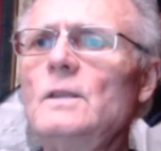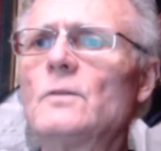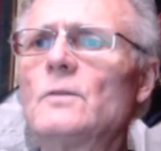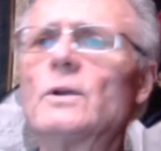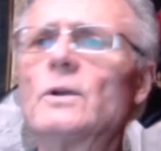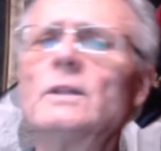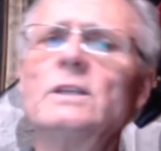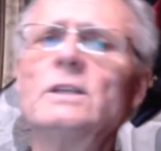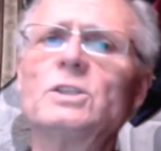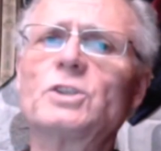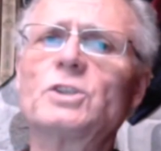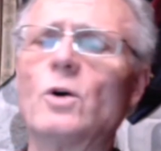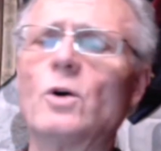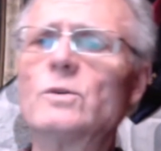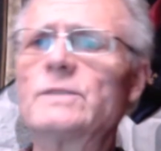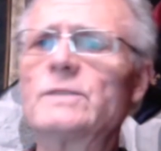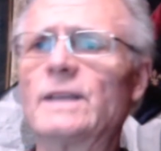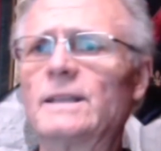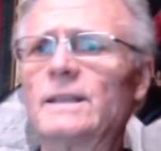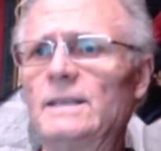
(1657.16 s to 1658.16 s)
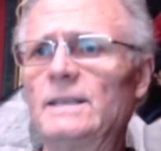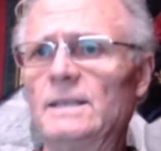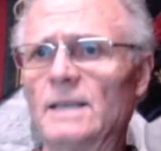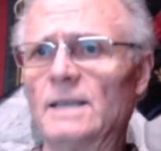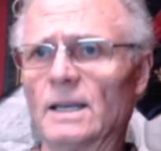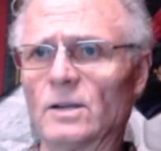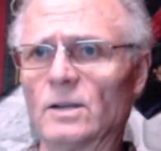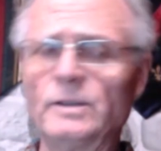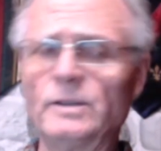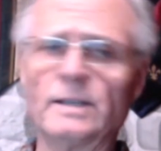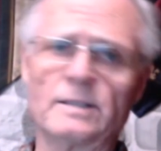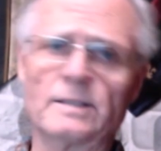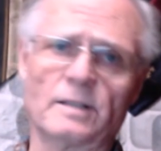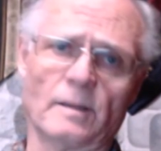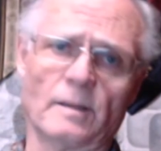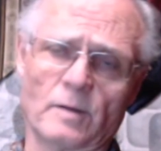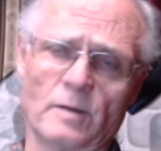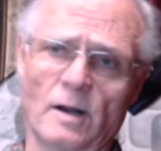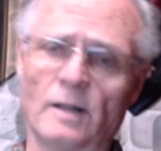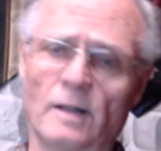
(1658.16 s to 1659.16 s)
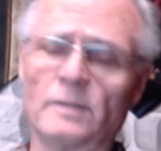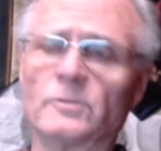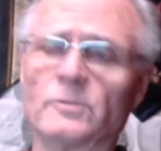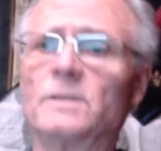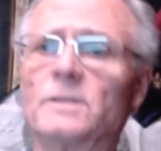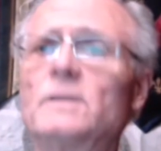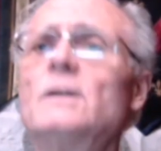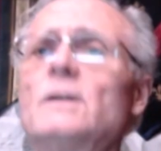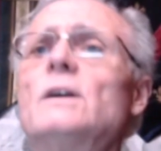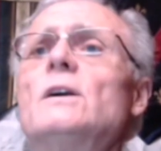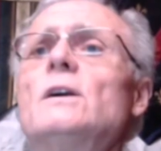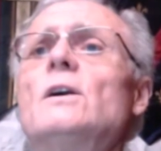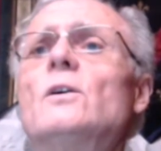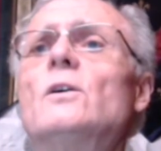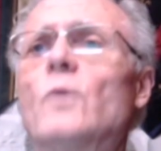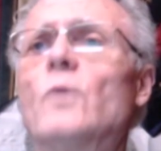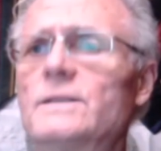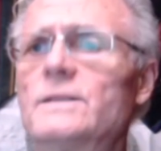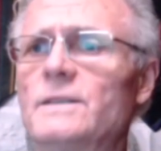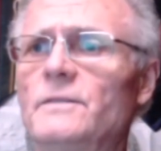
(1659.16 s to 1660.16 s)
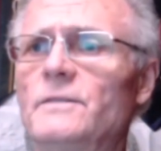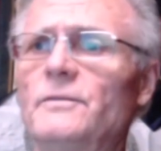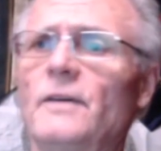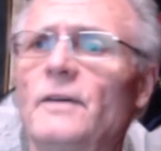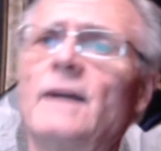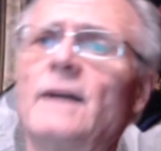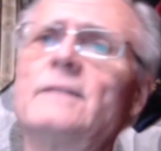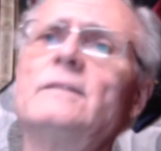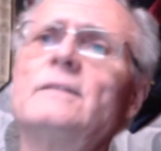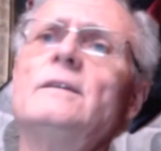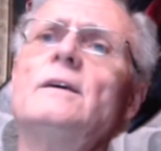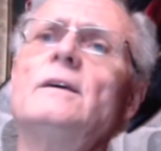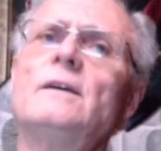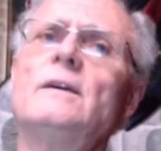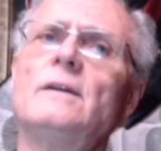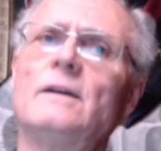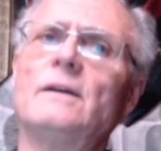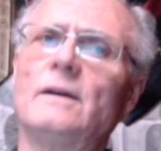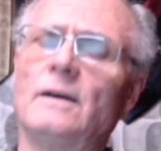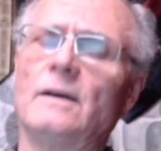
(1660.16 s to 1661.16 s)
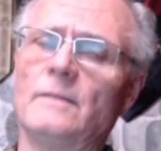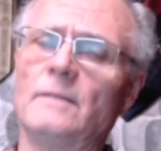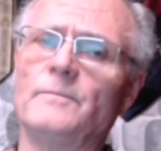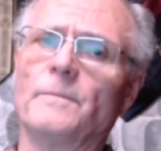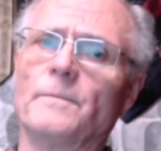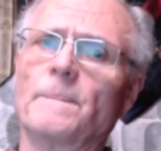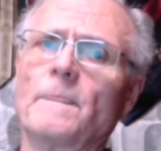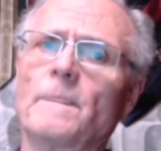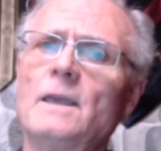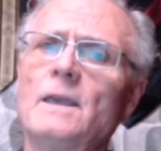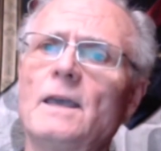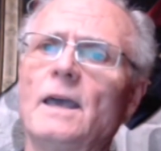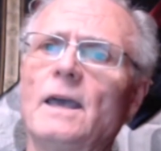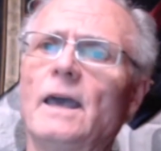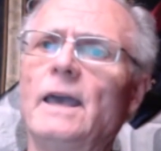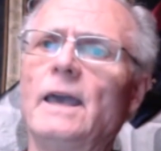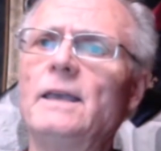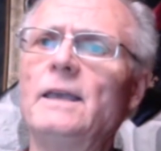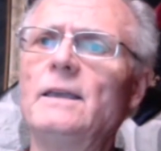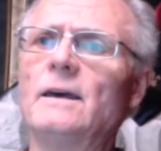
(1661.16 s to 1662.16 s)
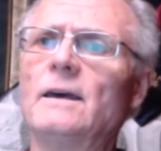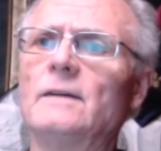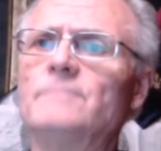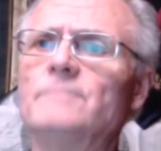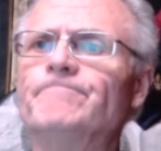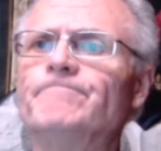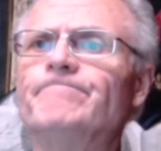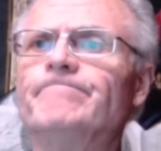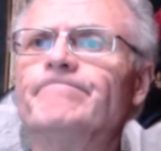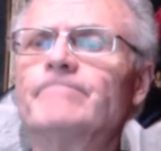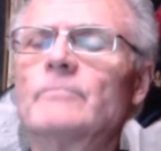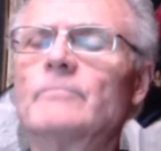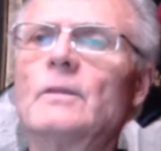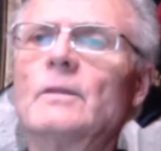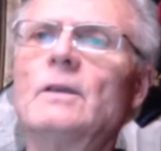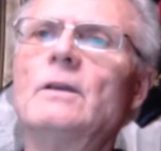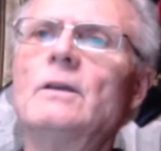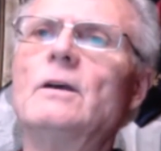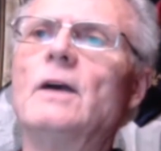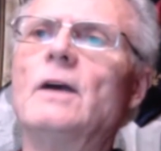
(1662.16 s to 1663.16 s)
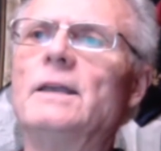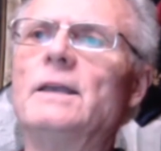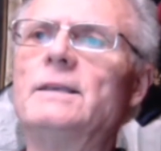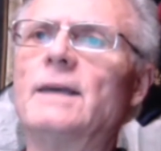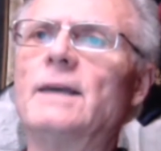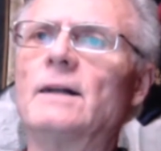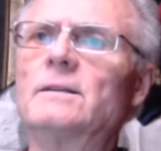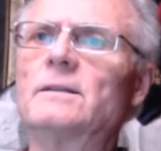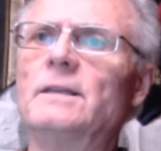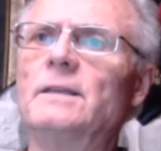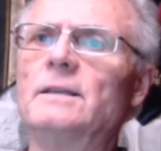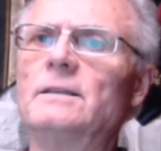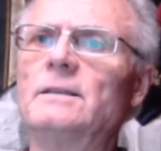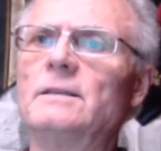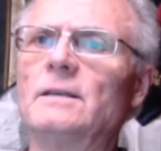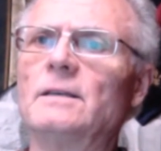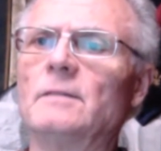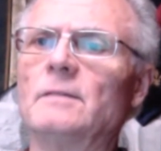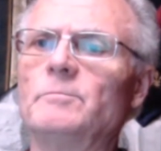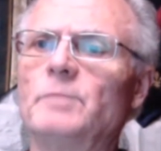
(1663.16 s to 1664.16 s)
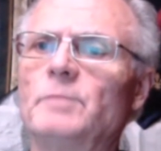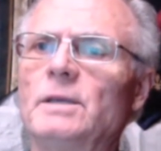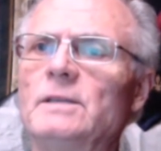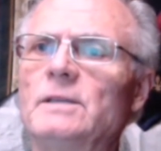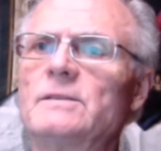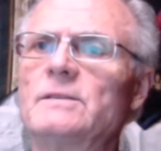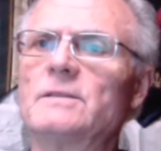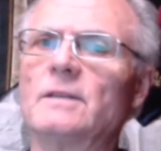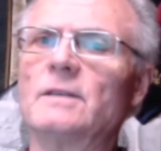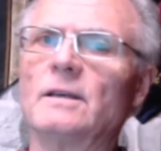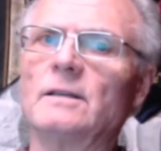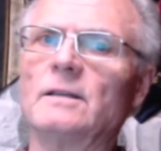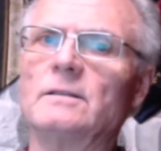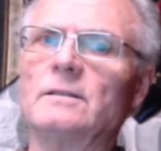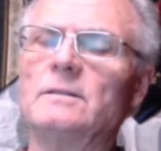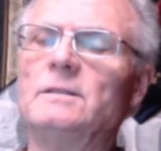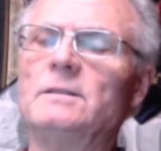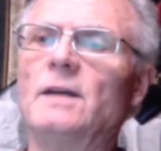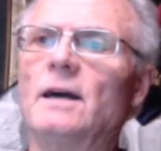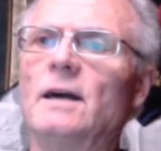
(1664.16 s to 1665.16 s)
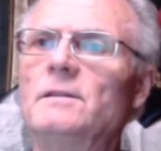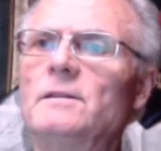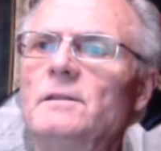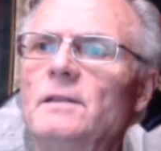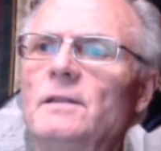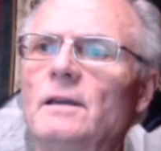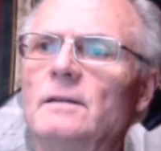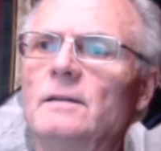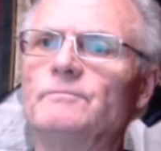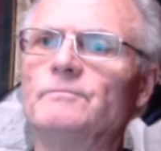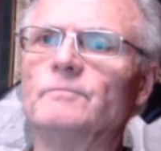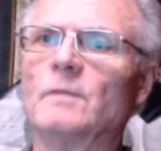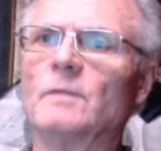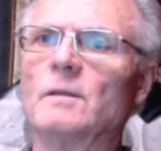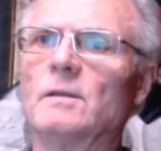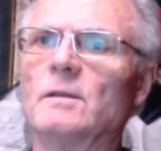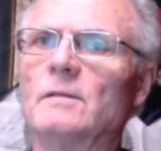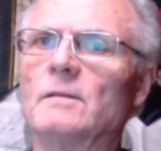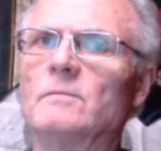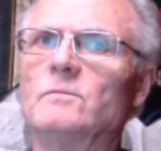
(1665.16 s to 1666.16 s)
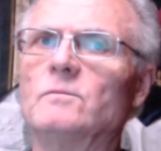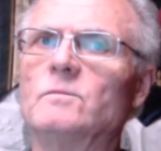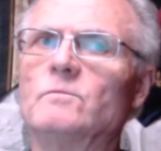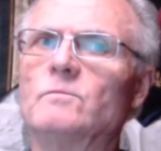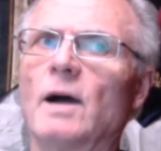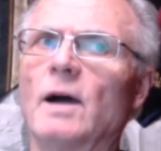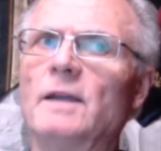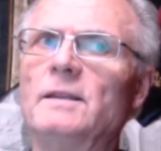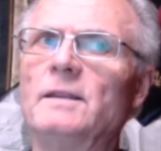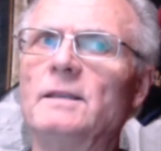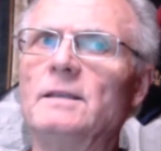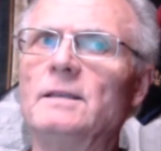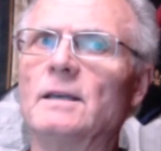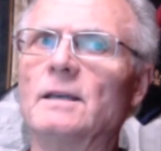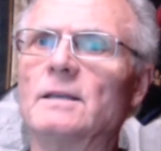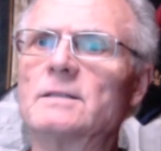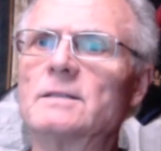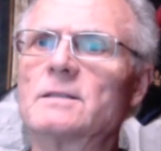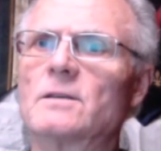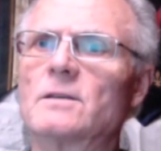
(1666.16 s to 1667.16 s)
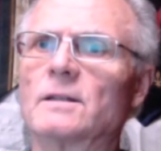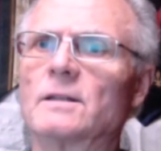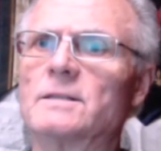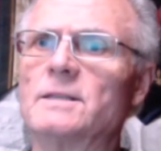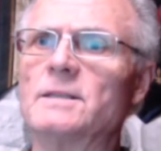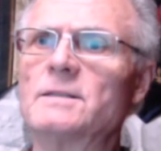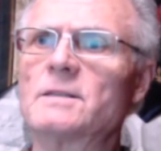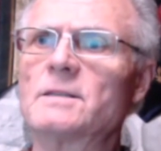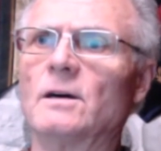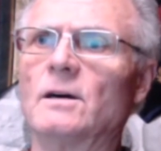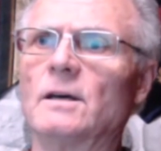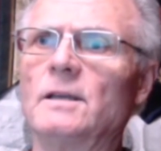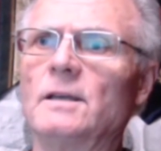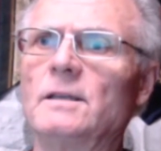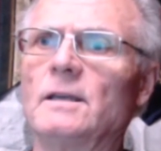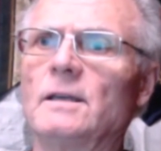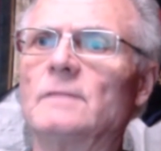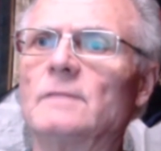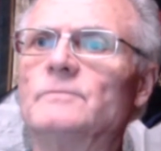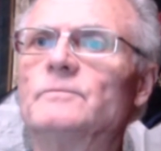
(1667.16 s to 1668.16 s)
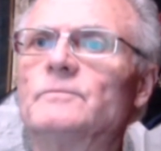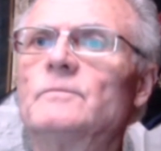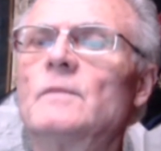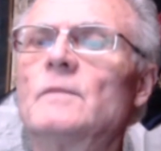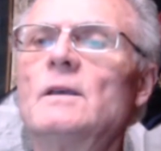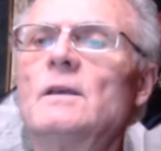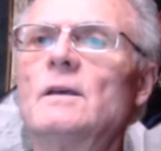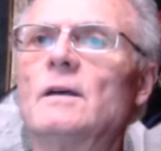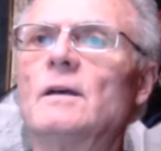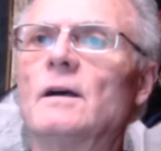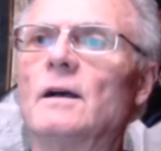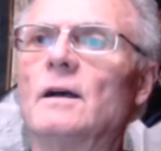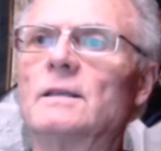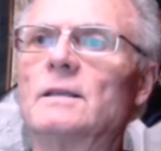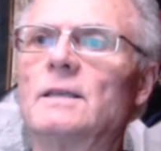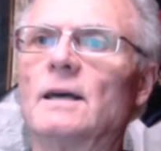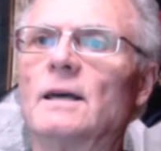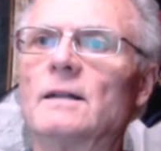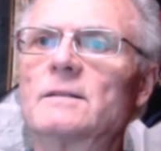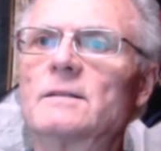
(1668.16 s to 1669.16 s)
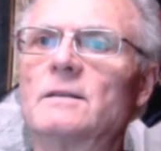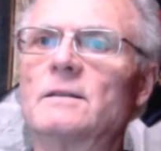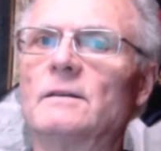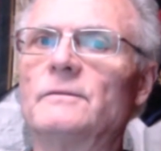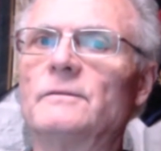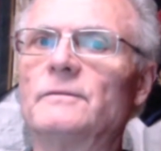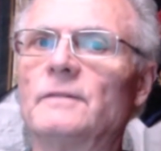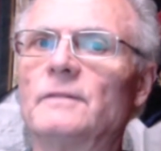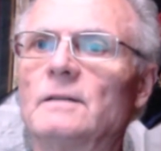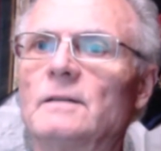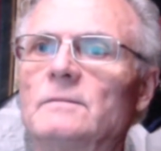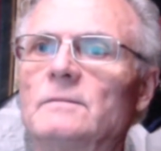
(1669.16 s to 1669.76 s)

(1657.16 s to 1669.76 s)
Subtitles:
really shows that the Gundestrup Cauldron was in fact a Celtic piece done by the Skordiskoi Celts of